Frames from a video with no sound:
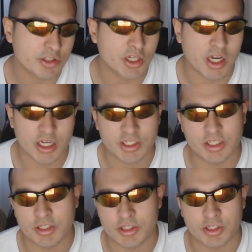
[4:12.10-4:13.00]
talks
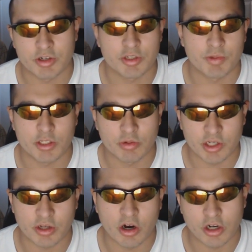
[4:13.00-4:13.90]
in the series
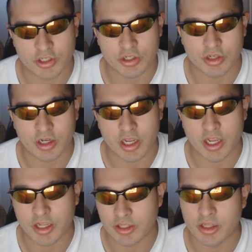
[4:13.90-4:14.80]
between Archer
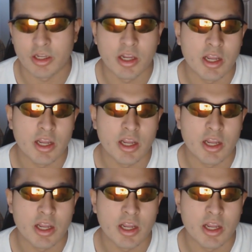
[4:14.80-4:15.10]
and